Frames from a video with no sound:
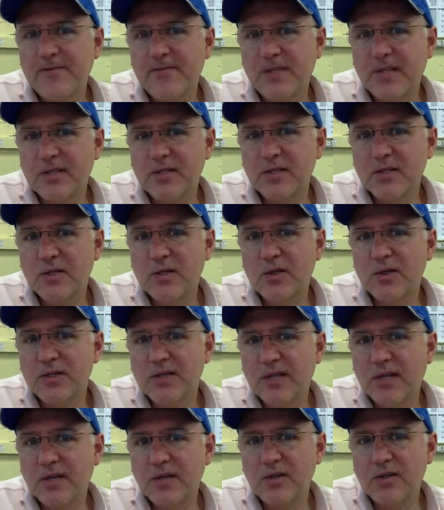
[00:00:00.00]
that
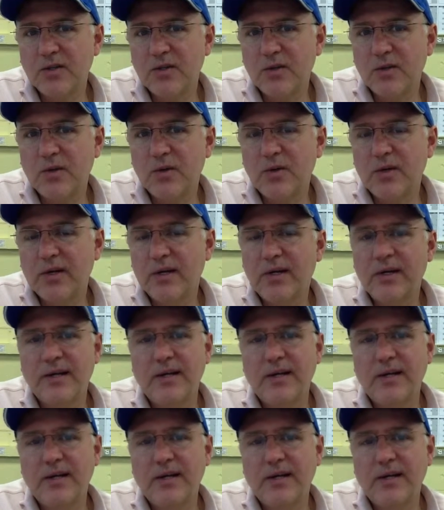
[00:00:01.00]
students can do